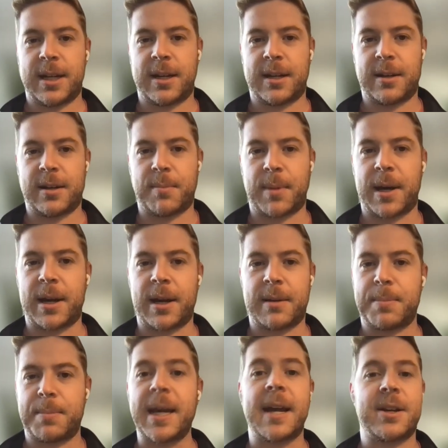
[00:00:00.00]
in
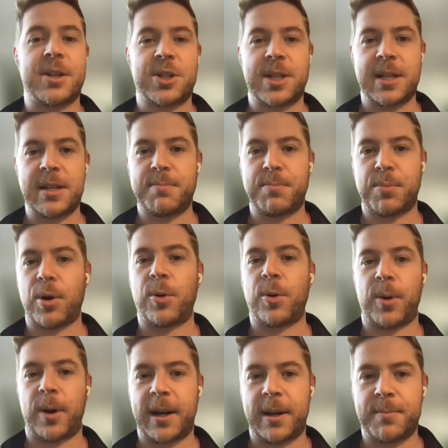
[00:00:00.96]
my PhD
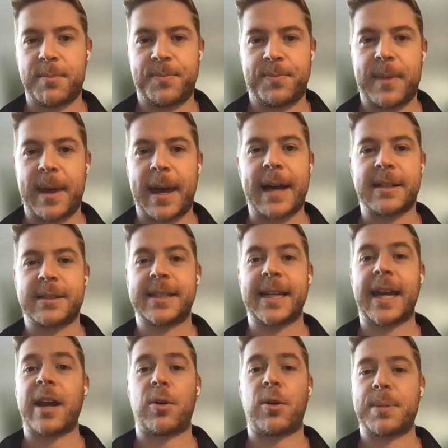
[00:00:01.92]
program at
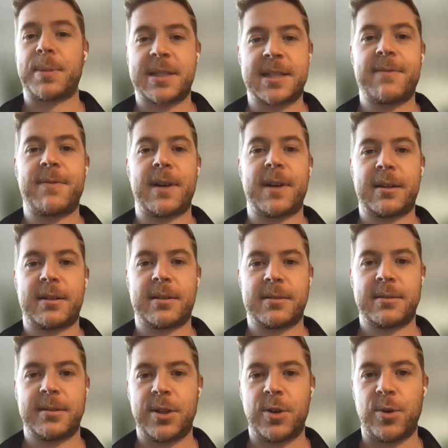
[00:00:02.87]
Seattle Pacific
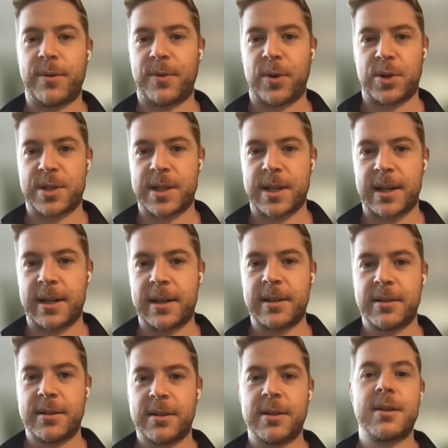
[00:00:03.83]

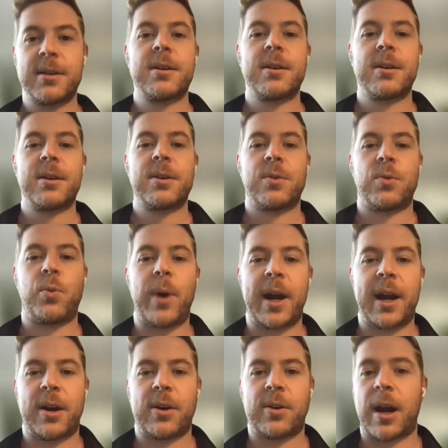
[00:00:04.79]
University
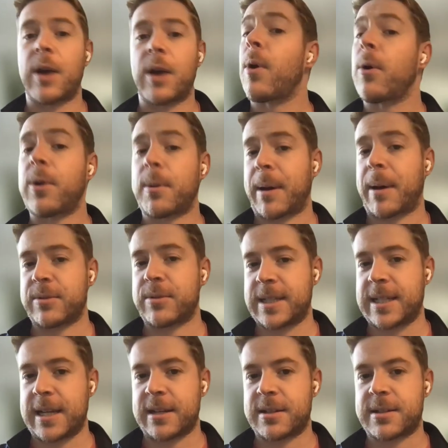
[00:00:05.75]
where I wrote
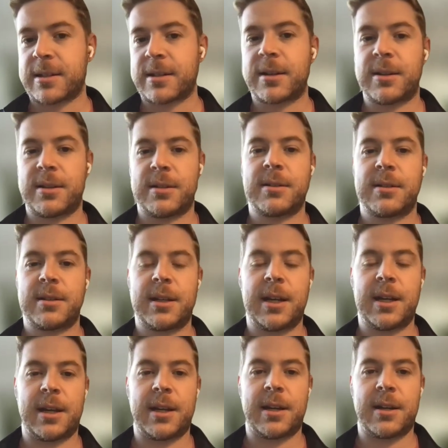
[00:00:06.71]
about DISC
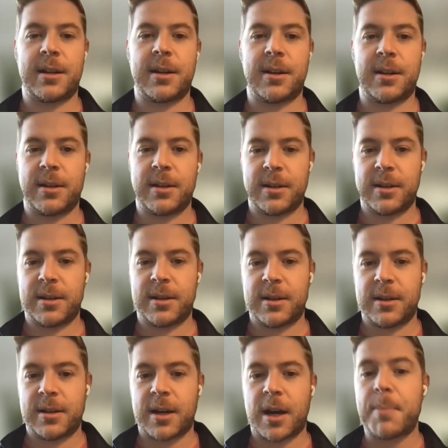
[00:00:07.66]
in
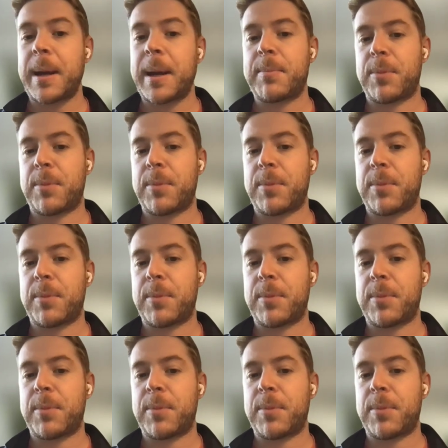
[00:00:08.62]
a